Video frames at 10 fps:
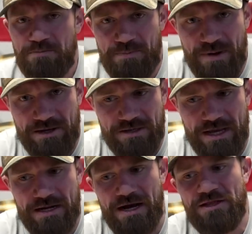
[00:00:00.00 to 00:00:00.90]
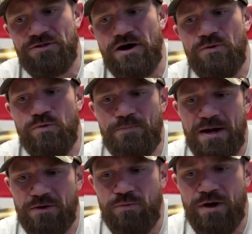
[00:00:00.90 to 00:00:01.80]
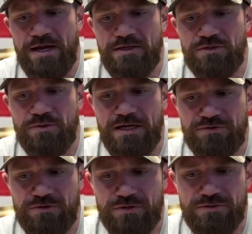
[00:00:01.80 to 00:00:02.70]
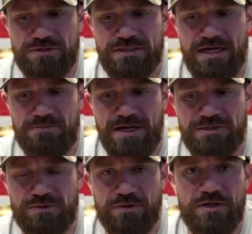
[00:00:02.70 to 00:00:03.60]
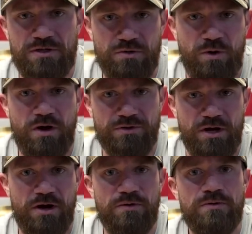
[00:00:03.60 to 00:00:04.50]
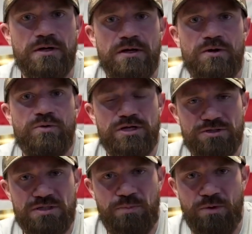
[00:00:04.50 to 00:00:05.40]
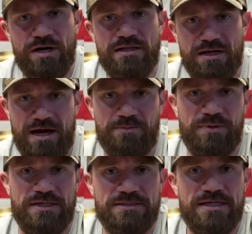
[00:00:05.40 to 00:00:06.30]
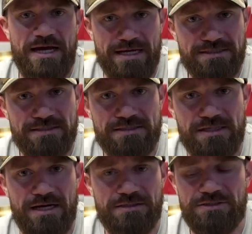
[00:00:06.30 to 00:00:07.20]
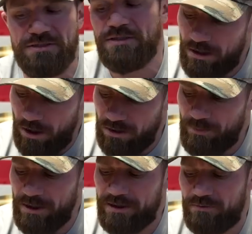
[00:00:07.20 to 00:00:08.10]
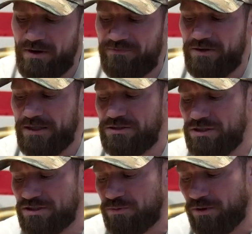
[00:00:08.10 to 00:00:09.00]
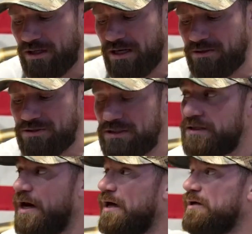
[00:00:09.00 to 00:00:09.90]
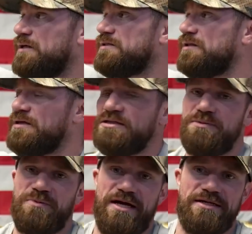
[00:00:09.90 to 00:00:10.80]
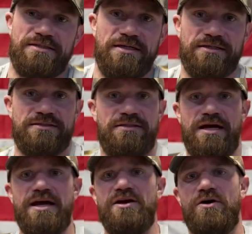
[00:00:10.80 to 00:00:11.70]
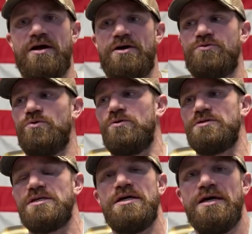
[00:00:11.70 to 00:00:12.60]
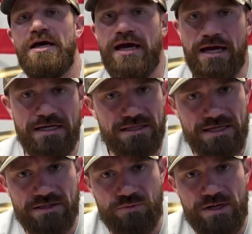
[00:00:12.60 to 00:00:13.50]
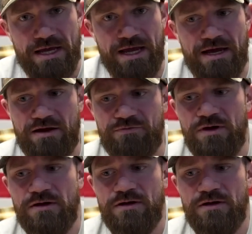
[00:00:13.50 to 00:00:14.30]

But better yet, I thought, what better way to introduce and make sure that you all know when you're supporting the companies, Axe and Sledge, All American Roughneck, Just Work Energy, Elegance Elite Gymnastics, AR Outdoors, anything that we have,